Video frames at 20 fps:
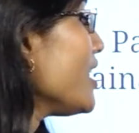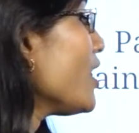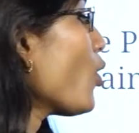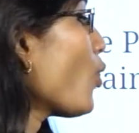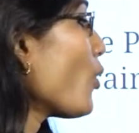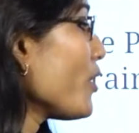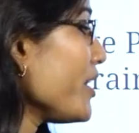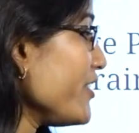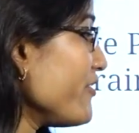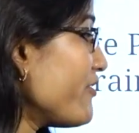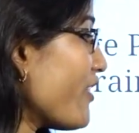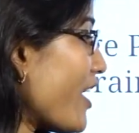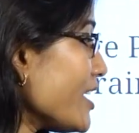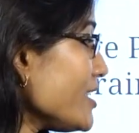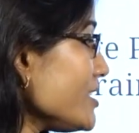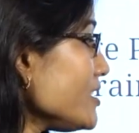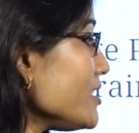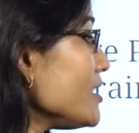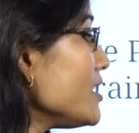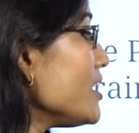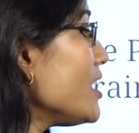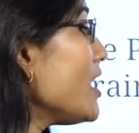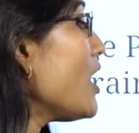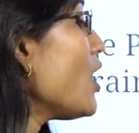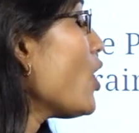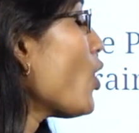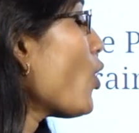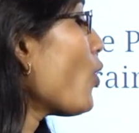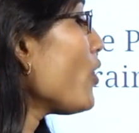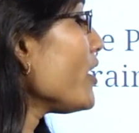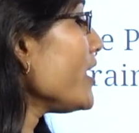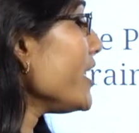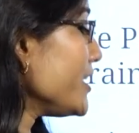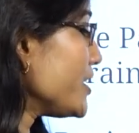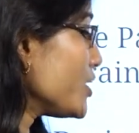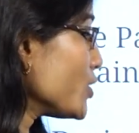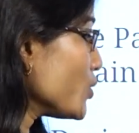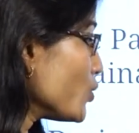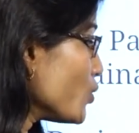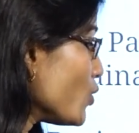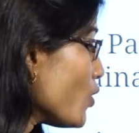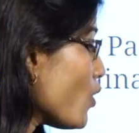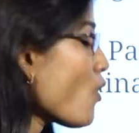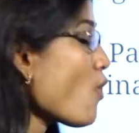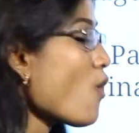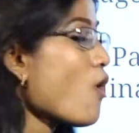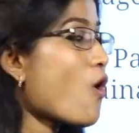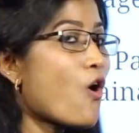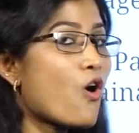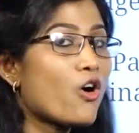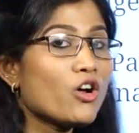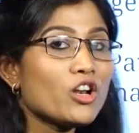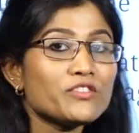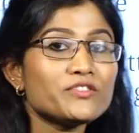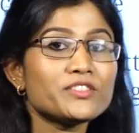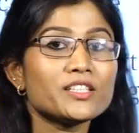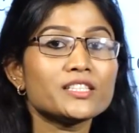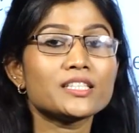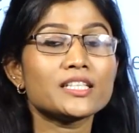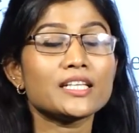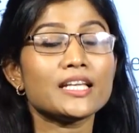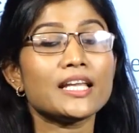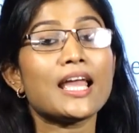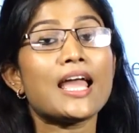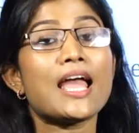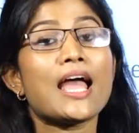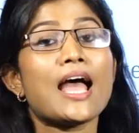only 1, only 2, all of the 3